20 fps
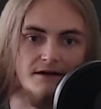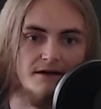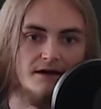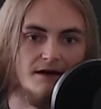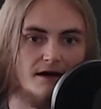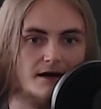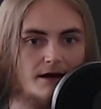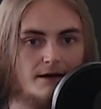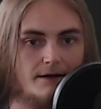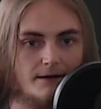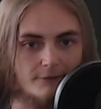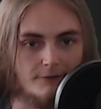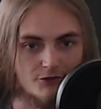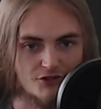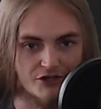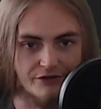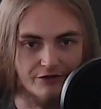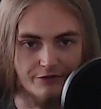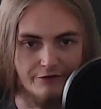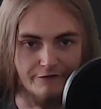I'll show
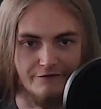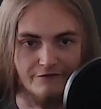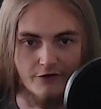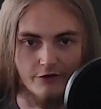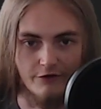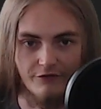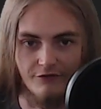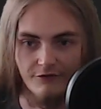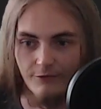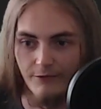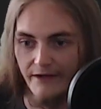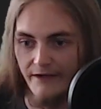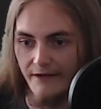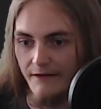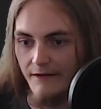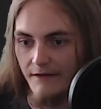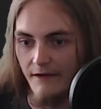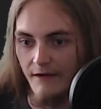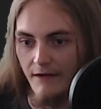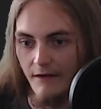you the first way.
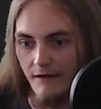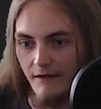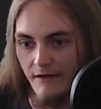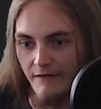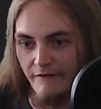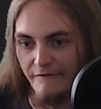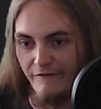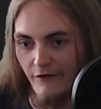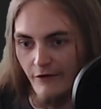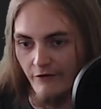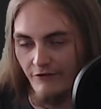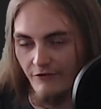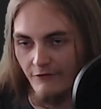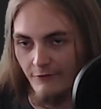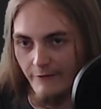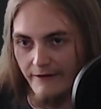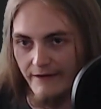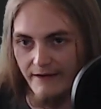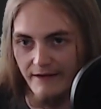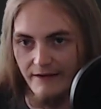The first
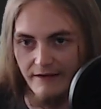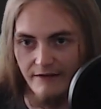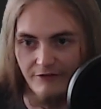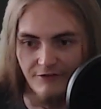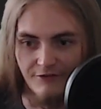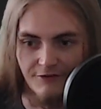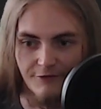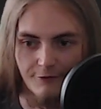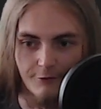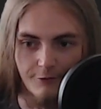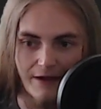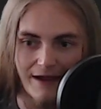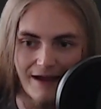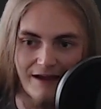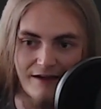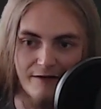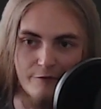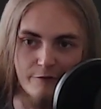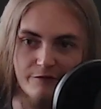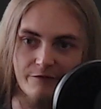way is to
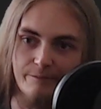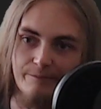have